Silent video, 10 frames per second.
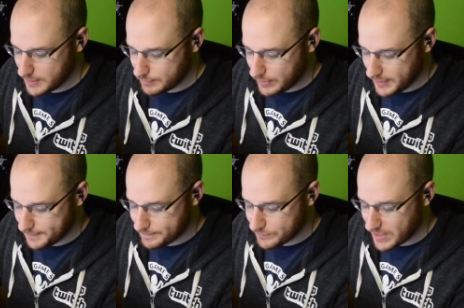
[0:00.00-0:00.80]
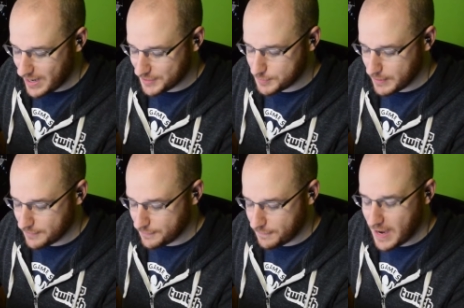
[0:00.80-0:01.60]
But I
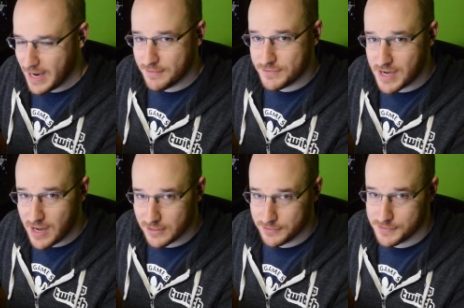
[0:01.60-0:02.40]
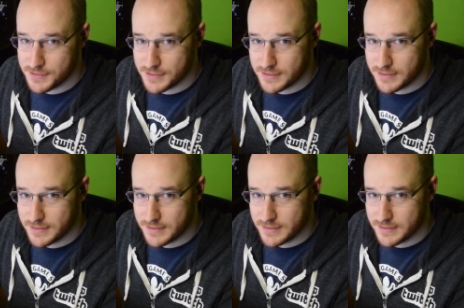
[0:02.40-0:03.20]
spent $5
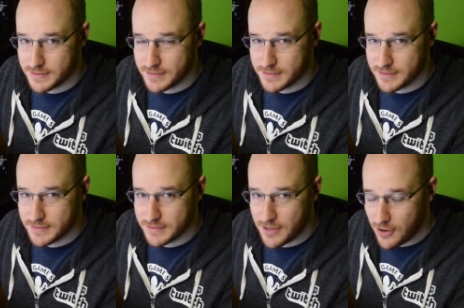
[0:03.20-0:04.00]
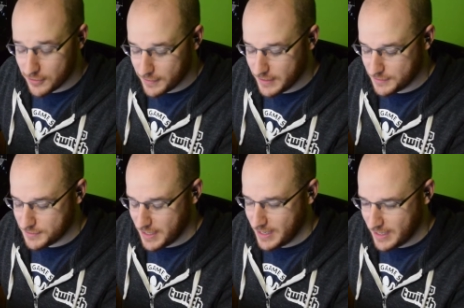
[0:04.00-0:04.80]
on this,
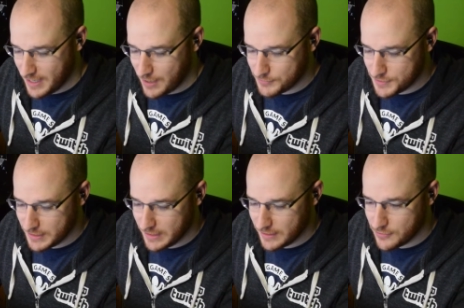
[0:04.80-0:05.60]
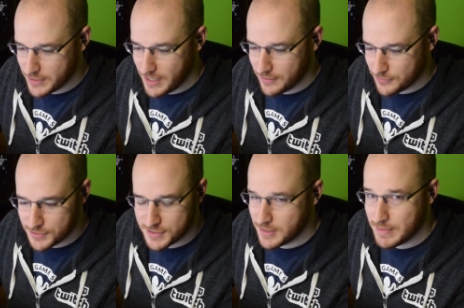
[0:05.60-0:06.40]
and I was thinking, okay, they're
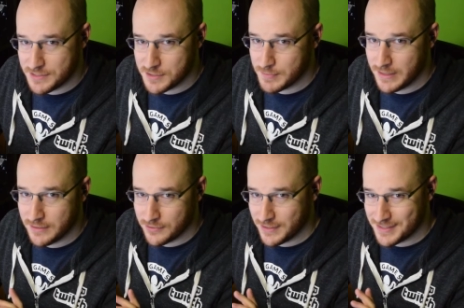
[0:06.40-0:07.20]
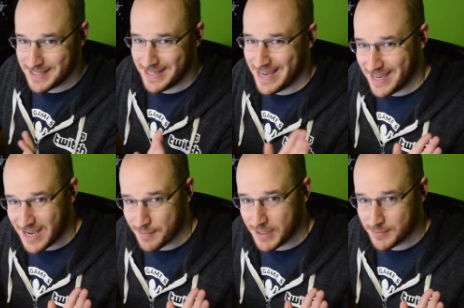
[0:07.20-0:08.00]
just going to message me. They're going to say, hey,
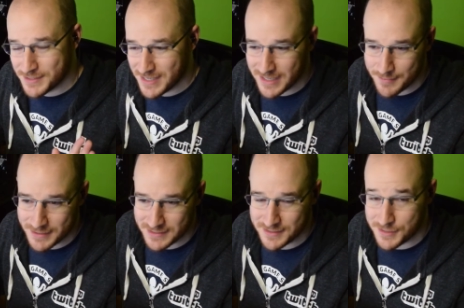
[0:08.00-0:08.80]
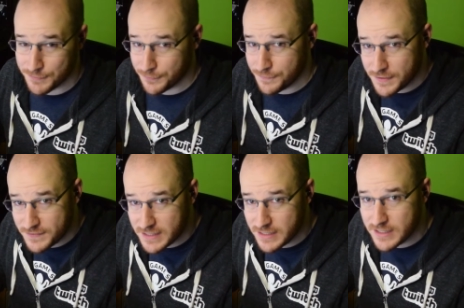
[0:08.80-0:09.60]
I made a mistake. I meant to list it for
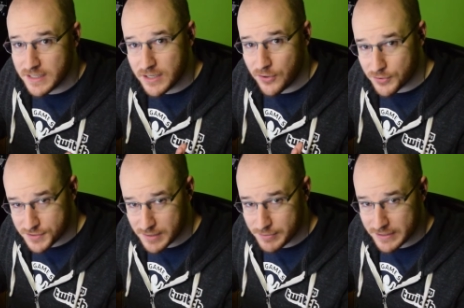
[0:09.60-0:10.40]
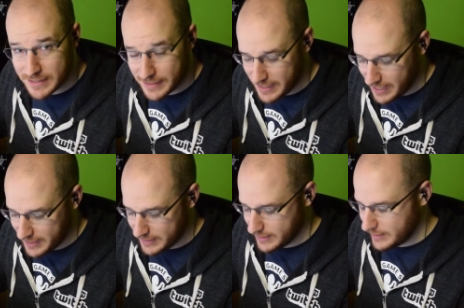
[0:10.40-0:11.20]
50 or something like that.